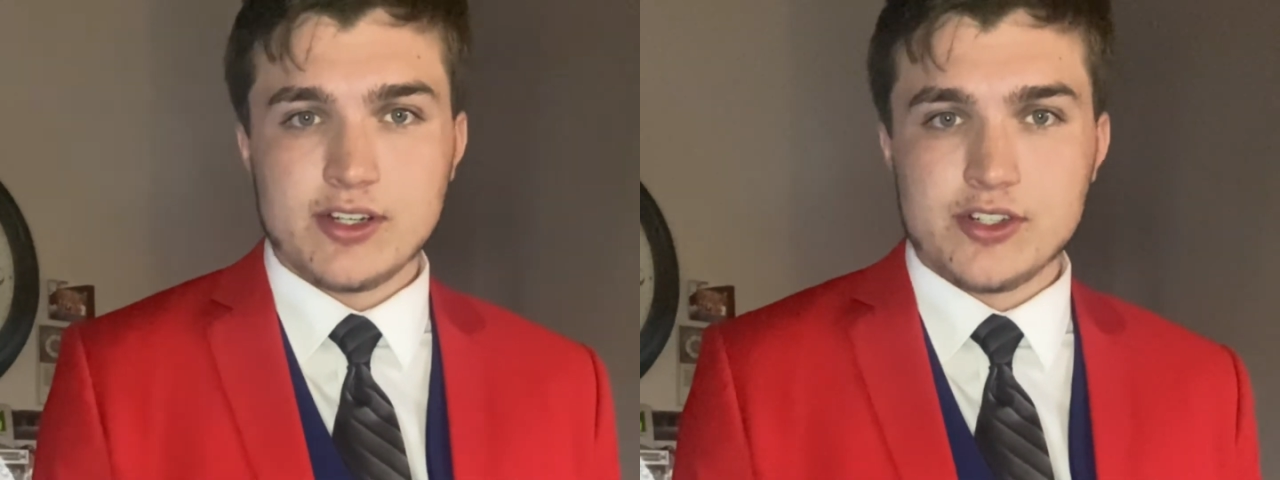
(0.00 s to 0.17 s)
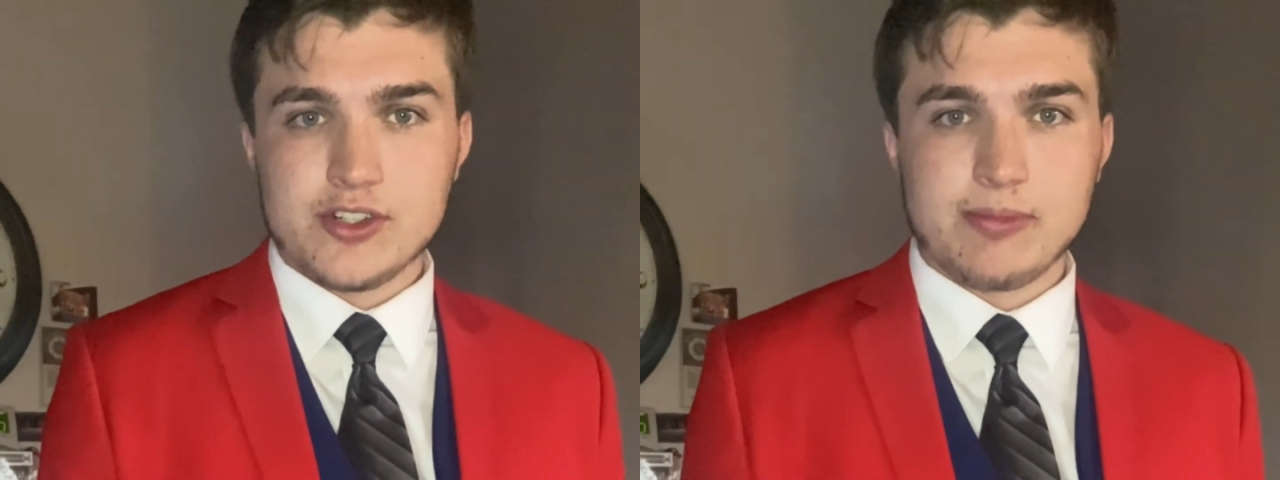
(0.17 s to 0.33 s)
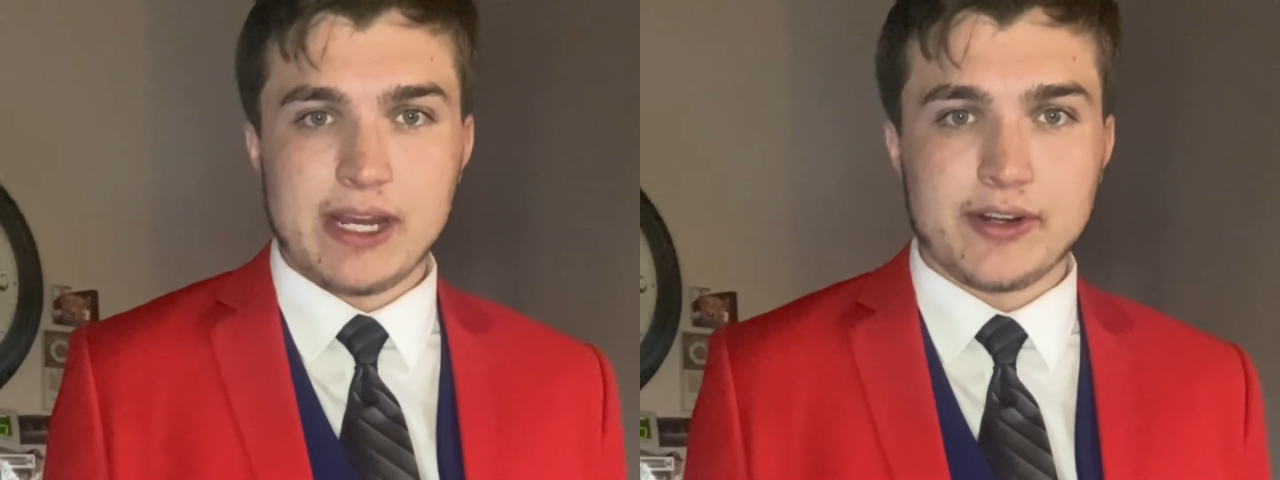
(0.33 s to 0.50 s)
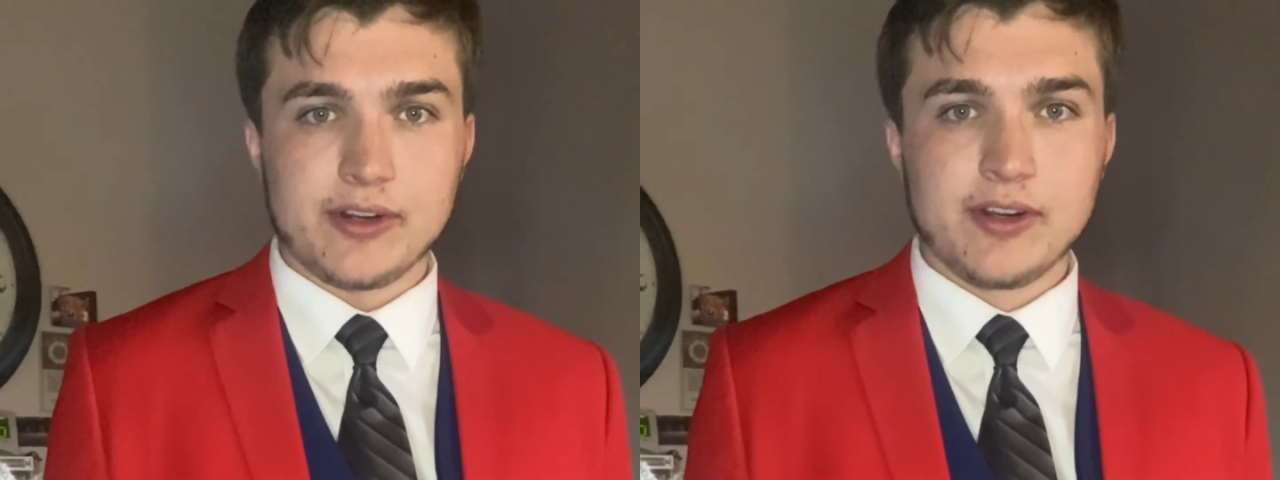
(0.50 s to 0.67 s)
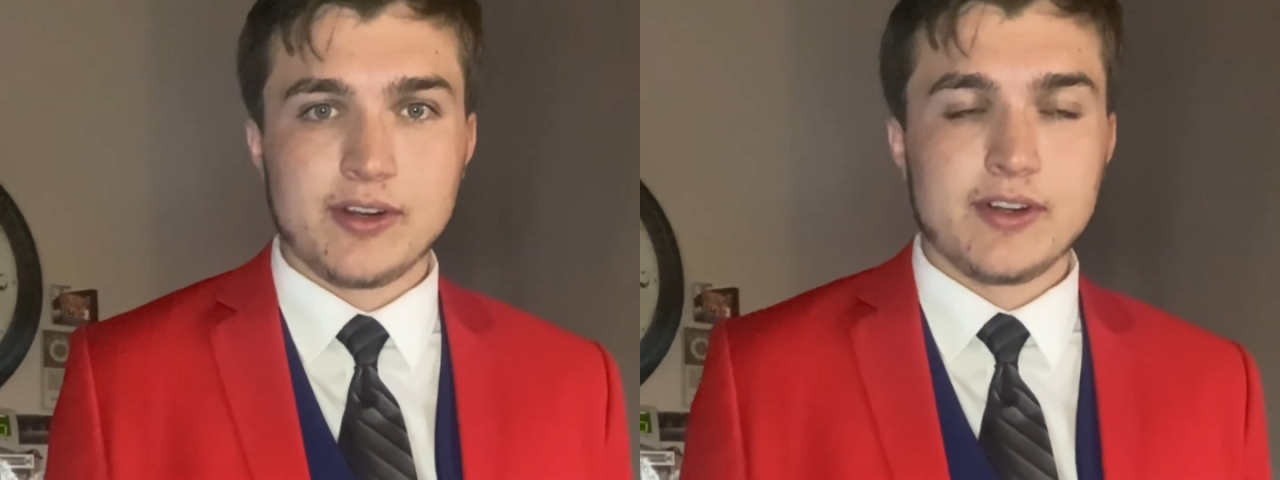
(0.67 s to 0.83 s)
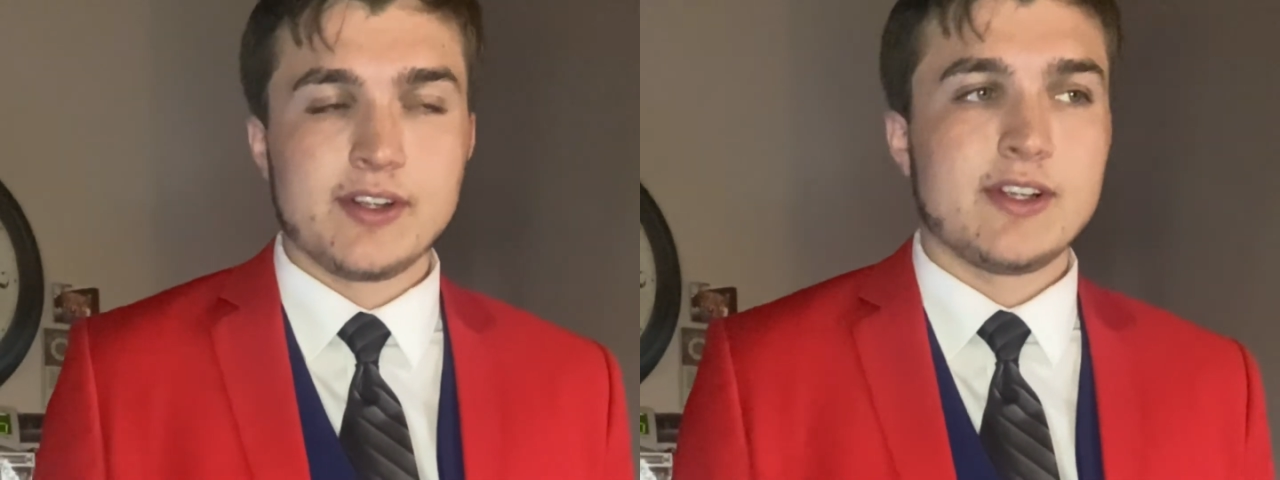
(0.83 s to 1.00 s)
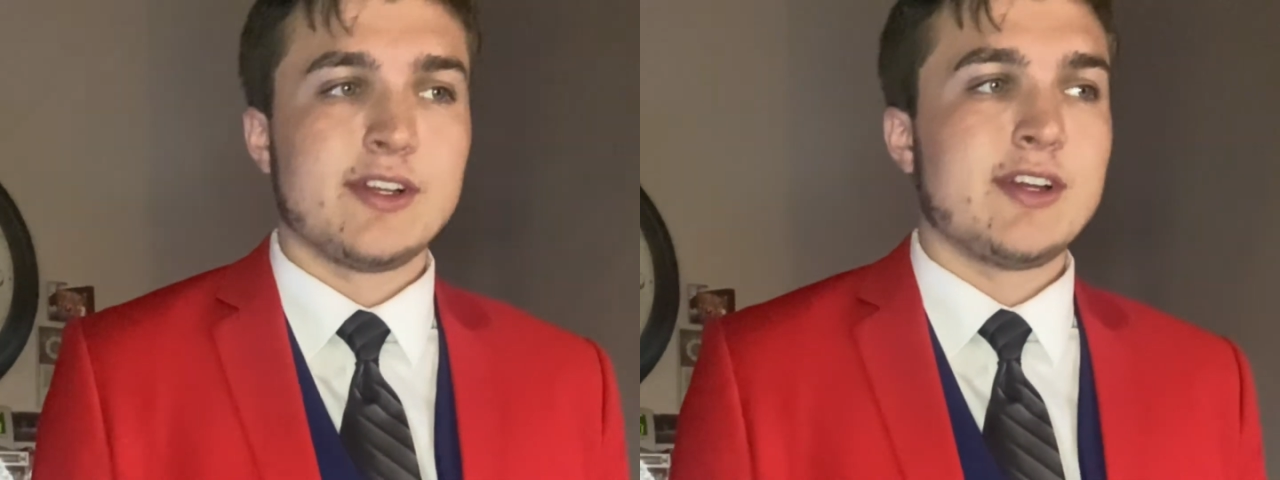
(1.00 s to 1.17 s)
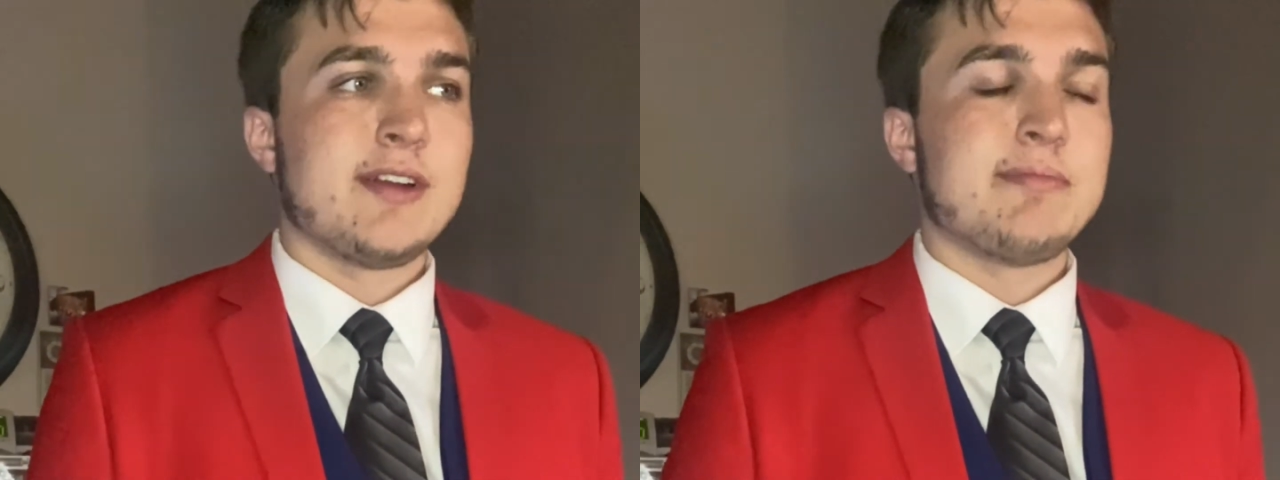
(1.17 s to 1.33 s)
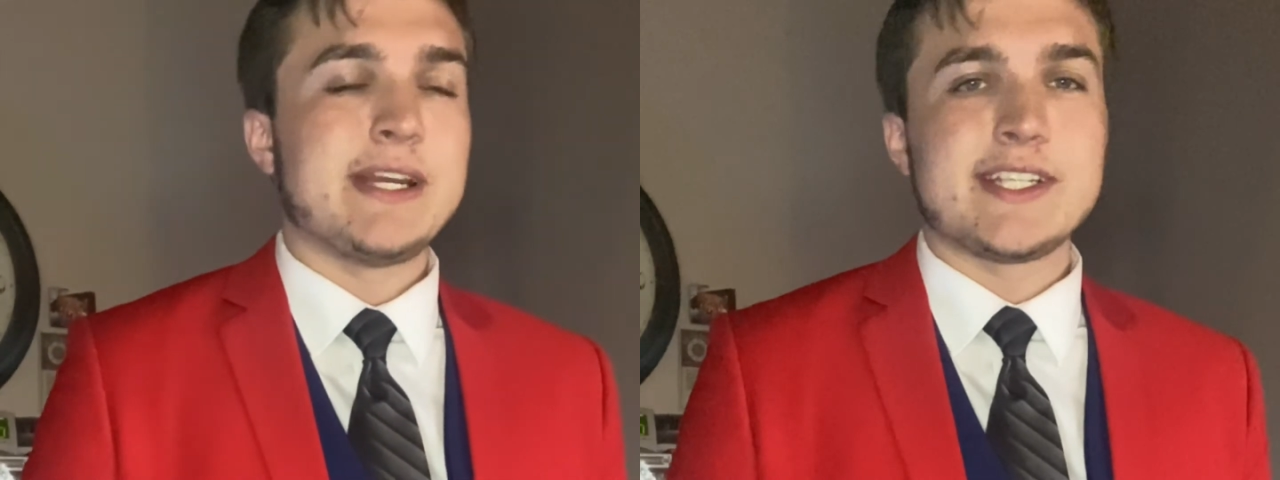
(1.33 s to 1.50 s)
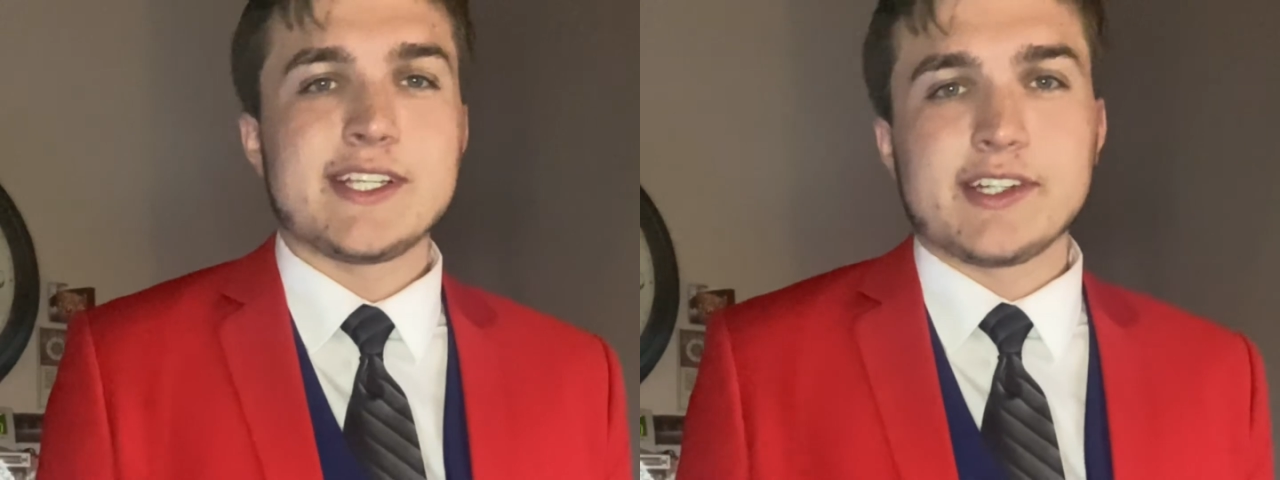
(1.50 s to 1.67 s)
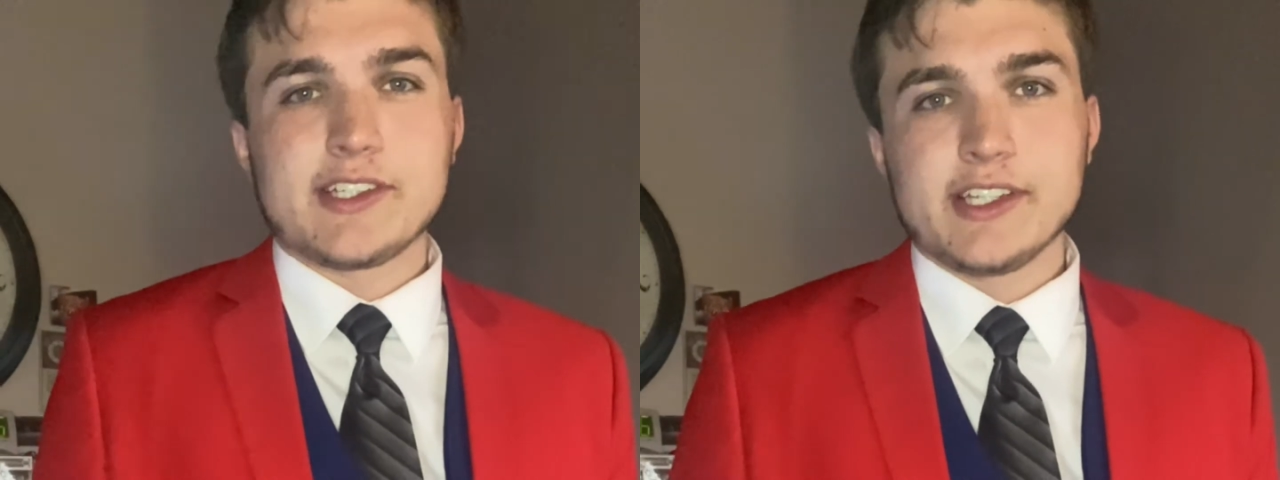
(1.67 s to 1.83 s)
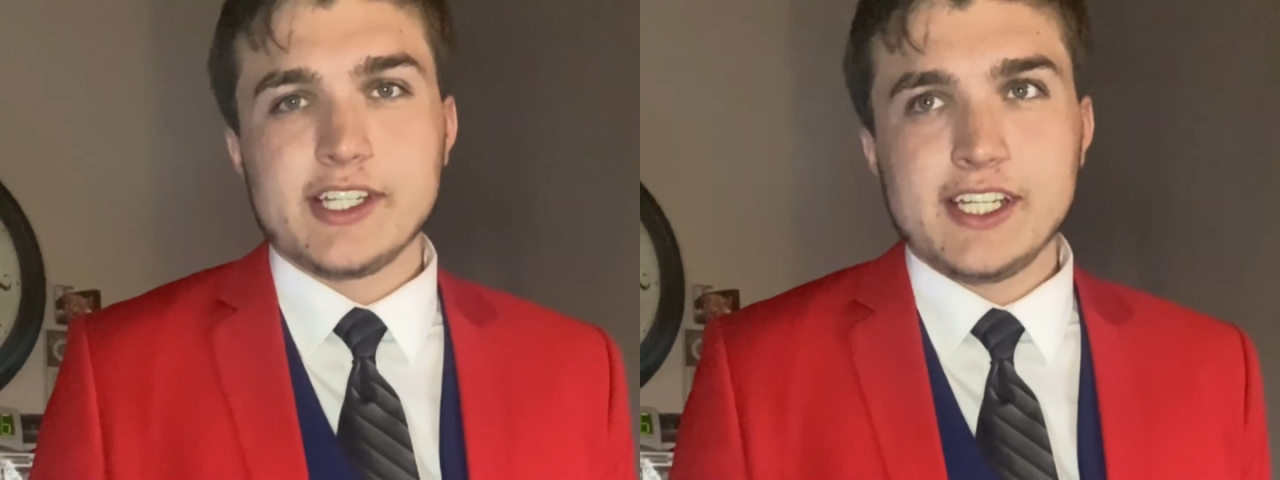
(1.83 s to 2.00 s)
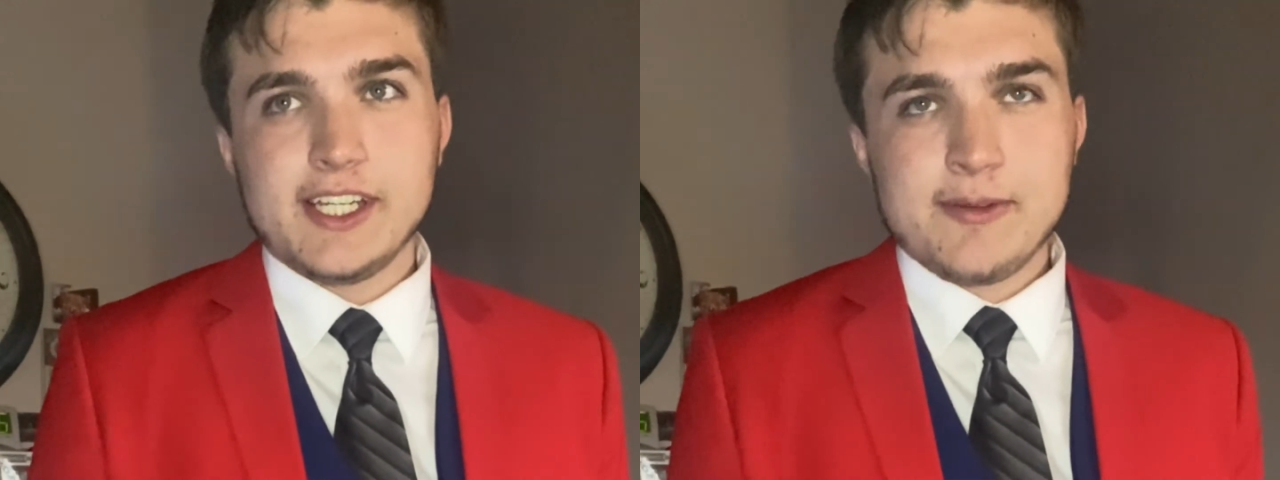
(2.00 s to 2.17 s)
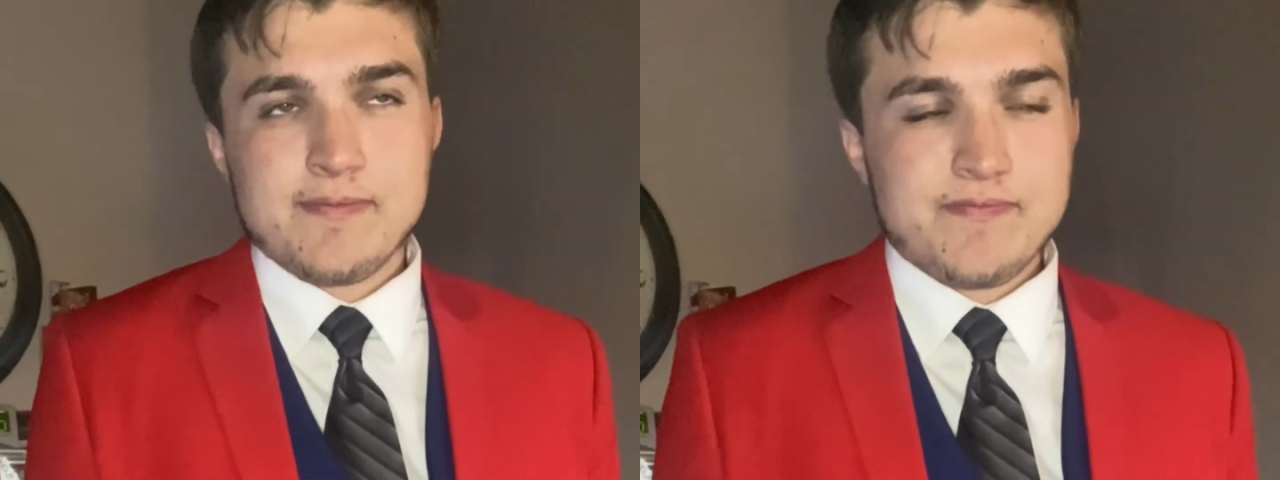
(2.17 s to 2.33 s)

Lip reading: do matter. Basically,